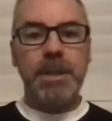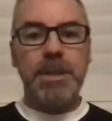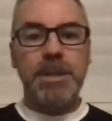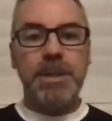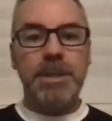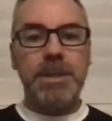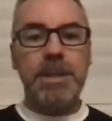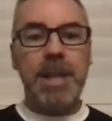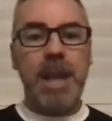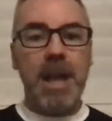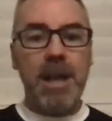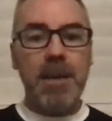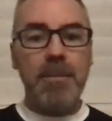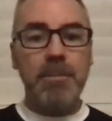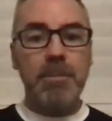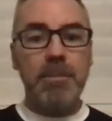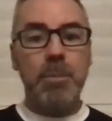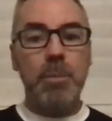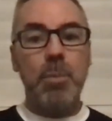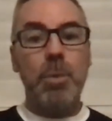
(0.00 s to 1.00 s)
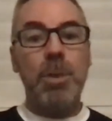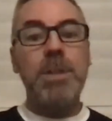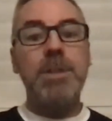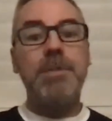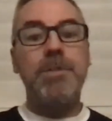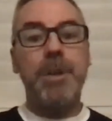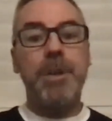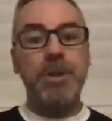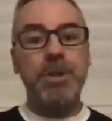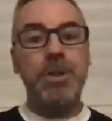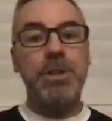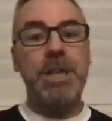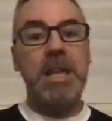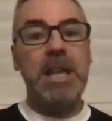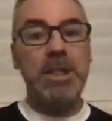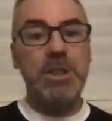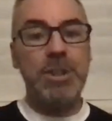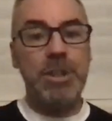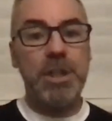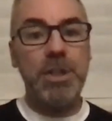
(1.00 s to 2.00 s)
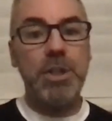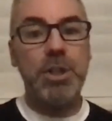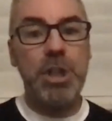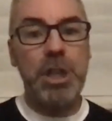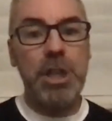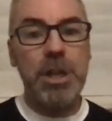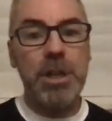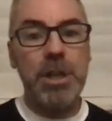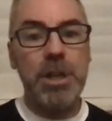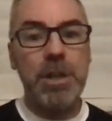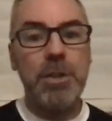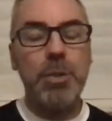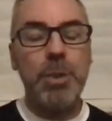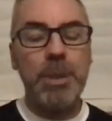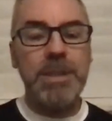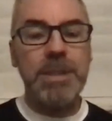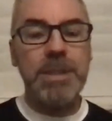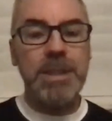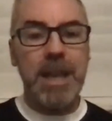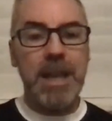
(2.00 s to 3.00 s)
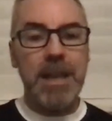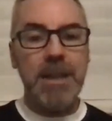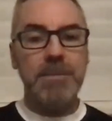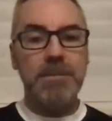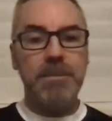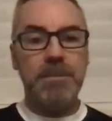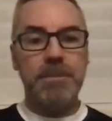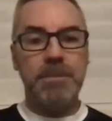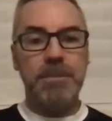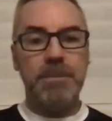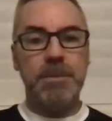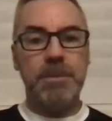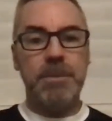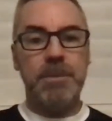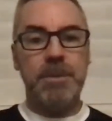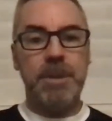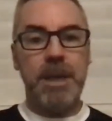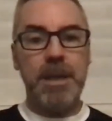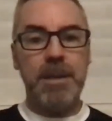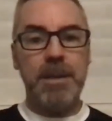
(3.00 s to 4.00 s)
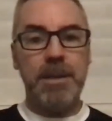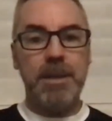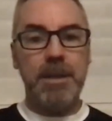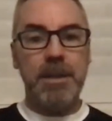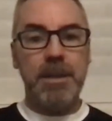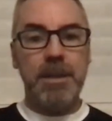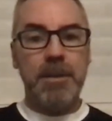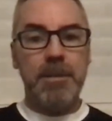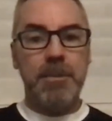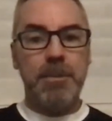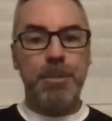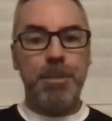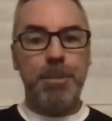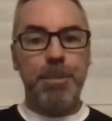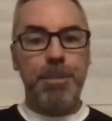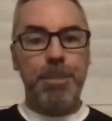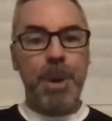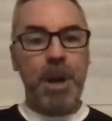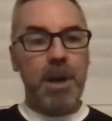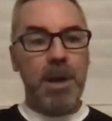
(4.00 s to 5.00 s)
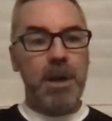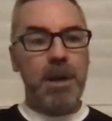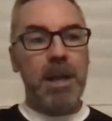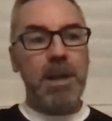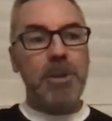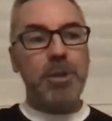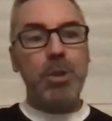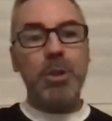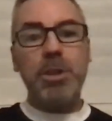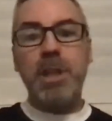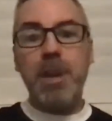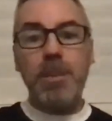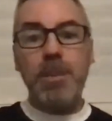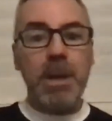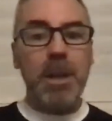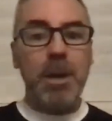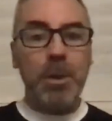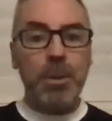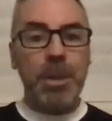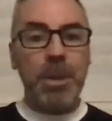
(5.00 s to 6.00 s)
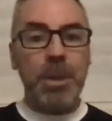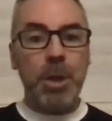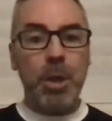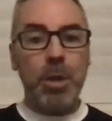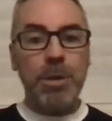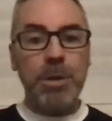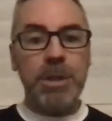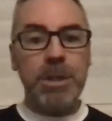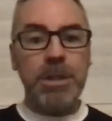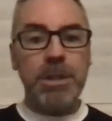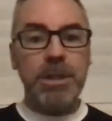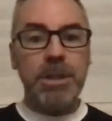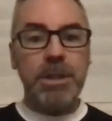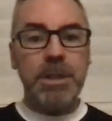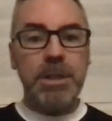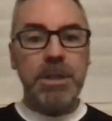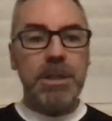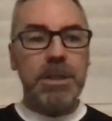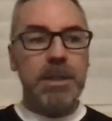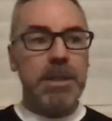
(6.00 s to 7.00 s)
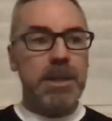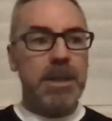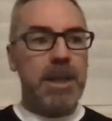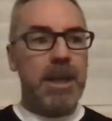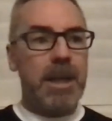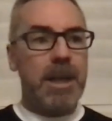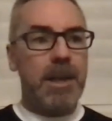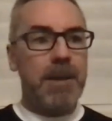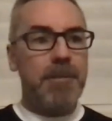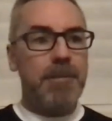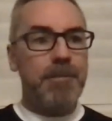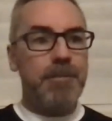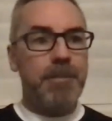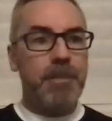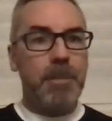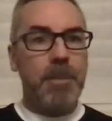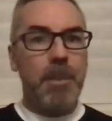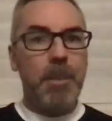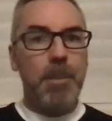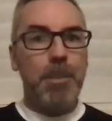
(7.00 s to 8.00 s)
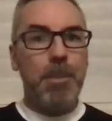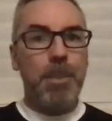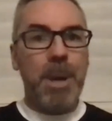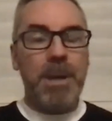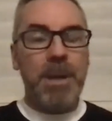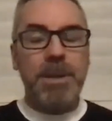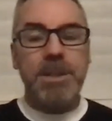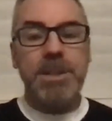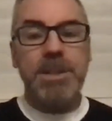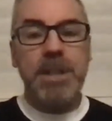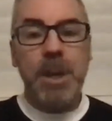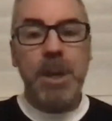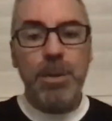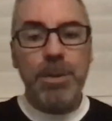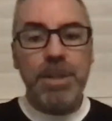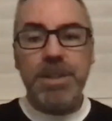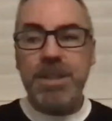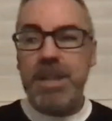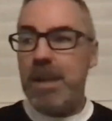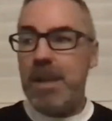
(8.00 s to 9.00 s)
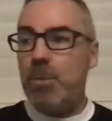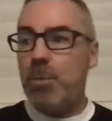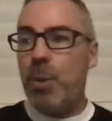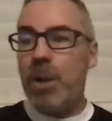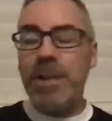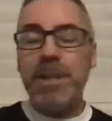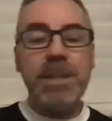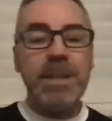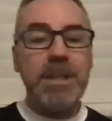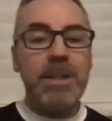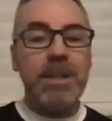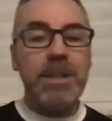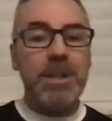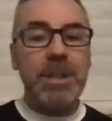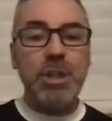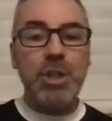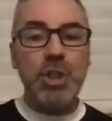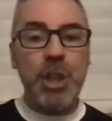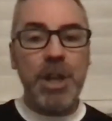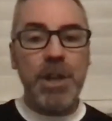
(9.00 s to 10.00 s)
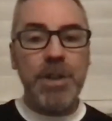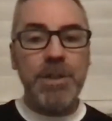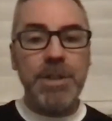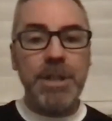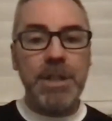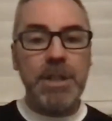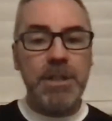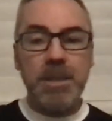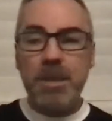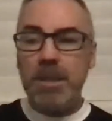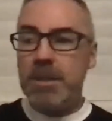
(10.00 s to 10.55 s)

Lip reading: Sam won his first stage this year at 29, right? But it took him a little bit longer. But still the same, winning the green jersey,